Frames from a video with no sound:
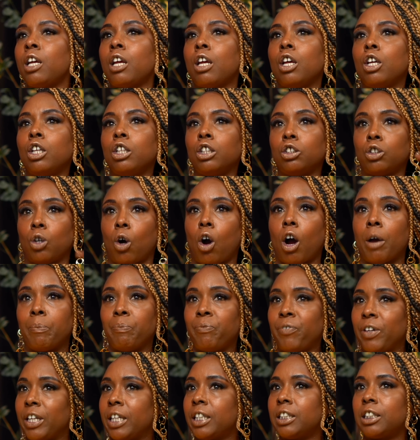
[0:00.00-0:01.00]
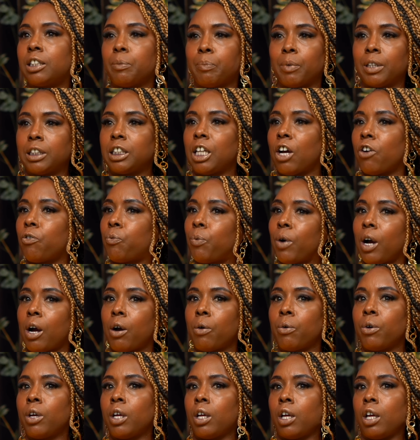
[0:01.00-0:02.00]
Yeah, yeah. So I'm thinking to myself,
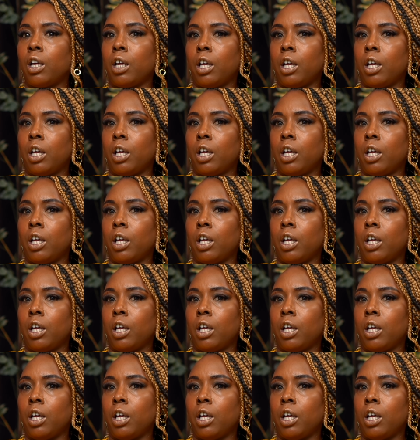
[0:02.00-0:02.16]
wow,